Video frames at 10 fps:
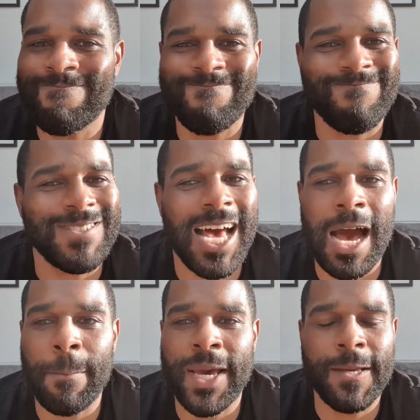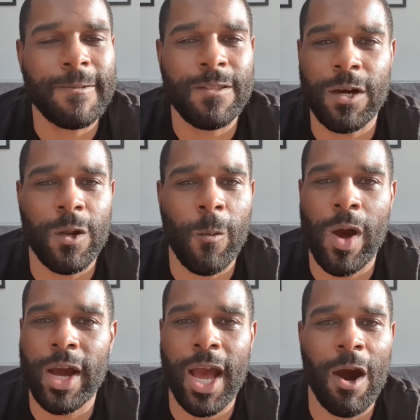nah, mate, it's not going to
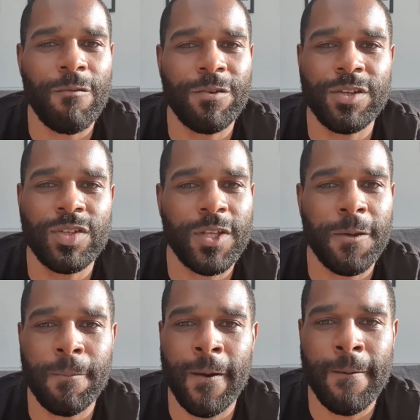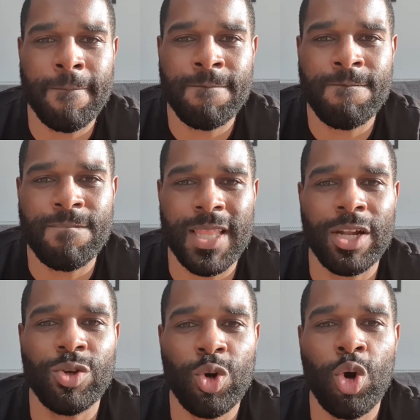work out for you, Stipe.
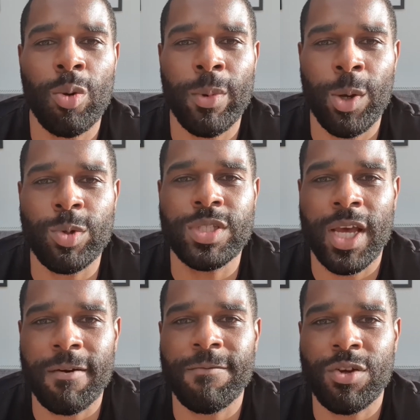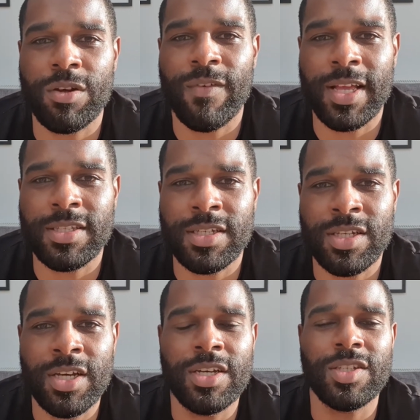Daniel Cormier will take full advantage.
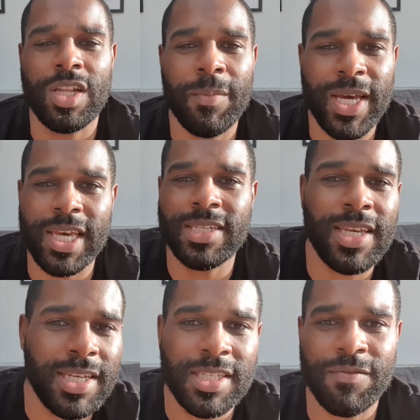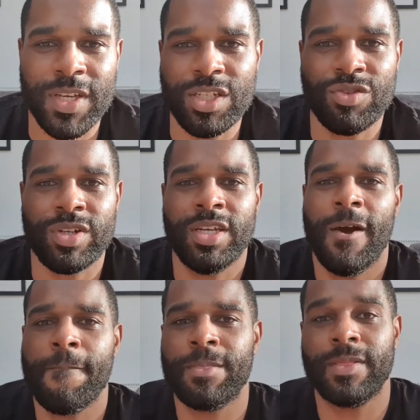So they make his keys to victory.
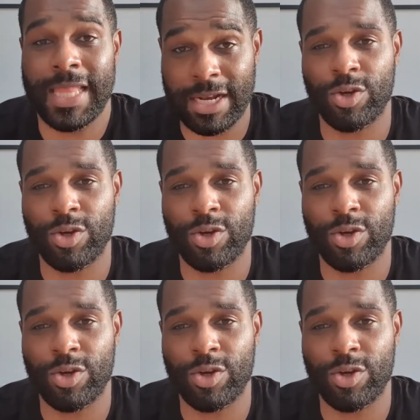Daniel